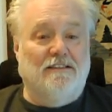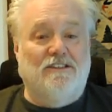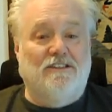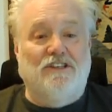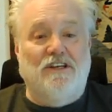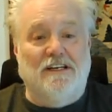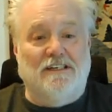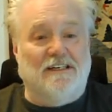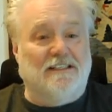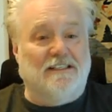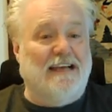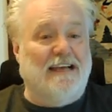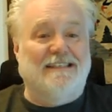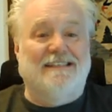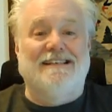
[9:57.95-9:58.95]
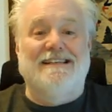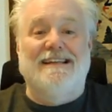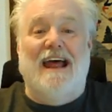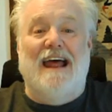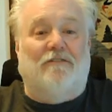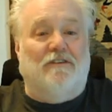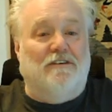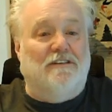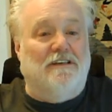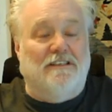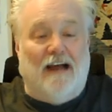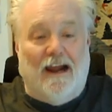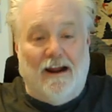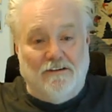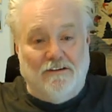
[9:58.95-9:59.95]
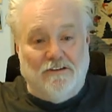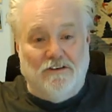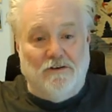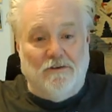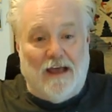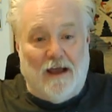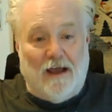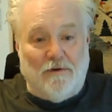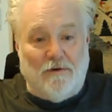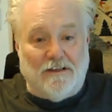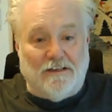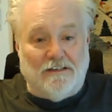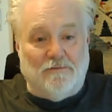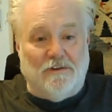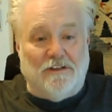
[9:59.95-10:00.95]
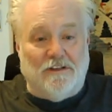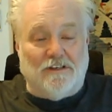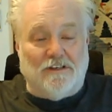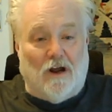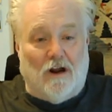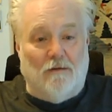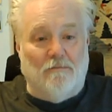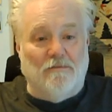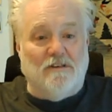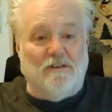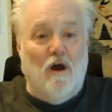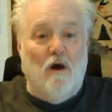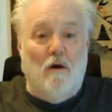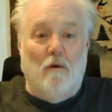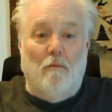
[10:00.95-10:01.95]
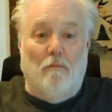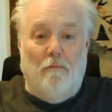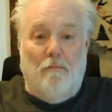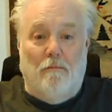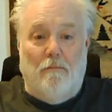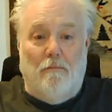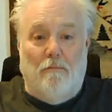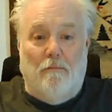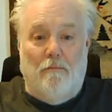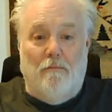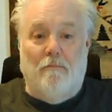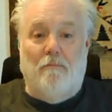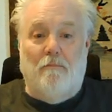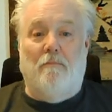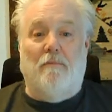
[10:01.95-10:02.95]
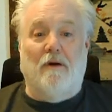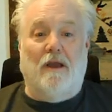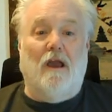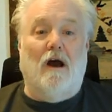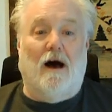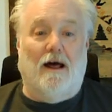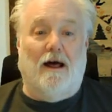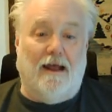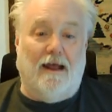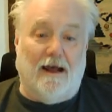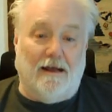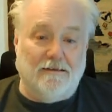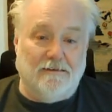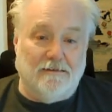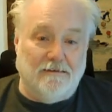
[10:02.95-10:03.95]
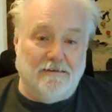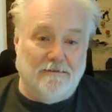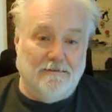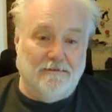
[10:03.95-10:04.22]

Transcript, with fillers: Jesus has never desired to do that with his with his arms, but God has.